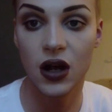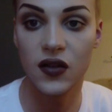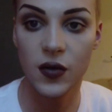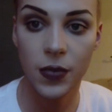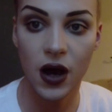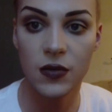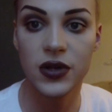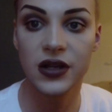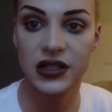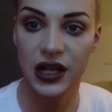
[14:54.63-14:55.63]
on the bottom
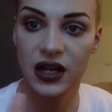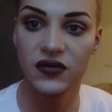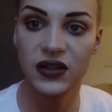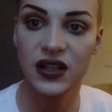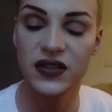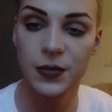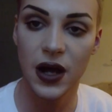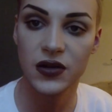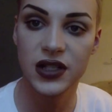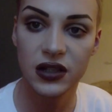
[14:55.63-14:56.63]
because it kind of leaves a
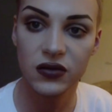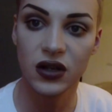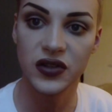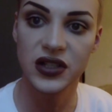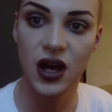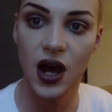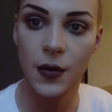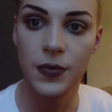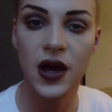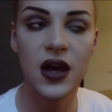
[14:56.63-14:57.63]
pouty look on the top,